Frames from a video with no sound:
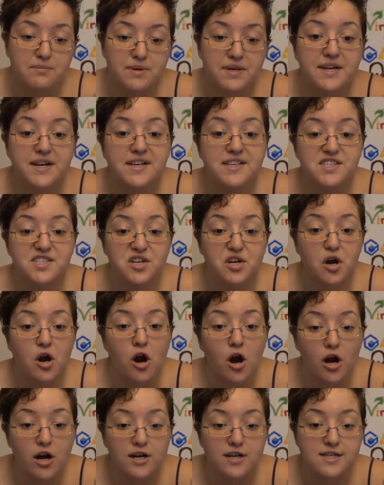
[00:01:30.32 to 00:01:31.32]
because your
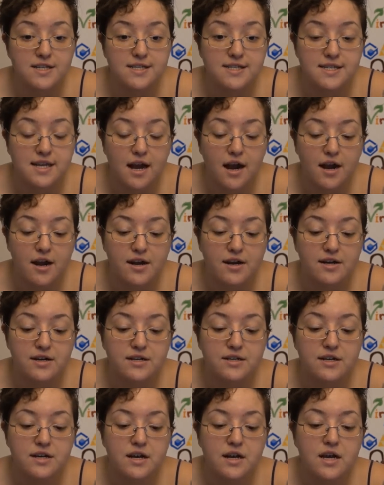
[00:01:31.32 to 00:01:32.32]
heart is tired,
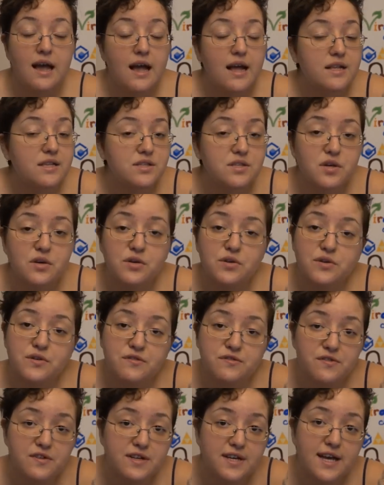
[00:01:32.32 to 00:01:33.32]
and so you
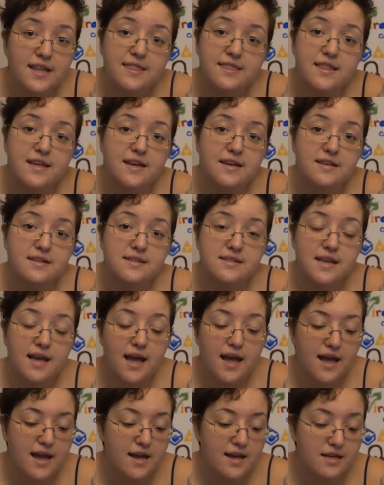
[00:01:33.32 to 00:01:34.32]
forget things
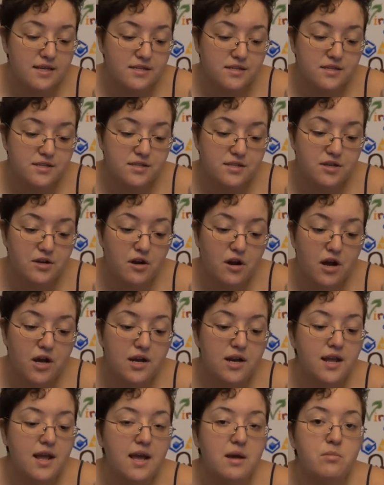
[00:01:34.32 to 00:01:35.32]
and you're
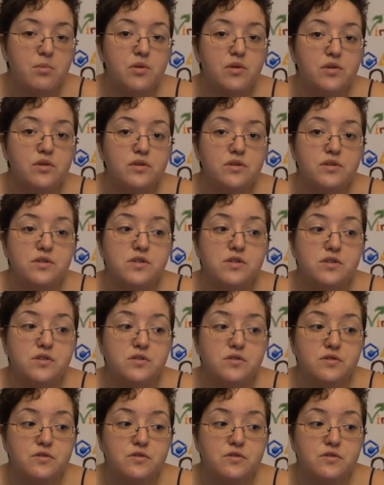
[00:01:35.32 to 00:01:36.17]
unable to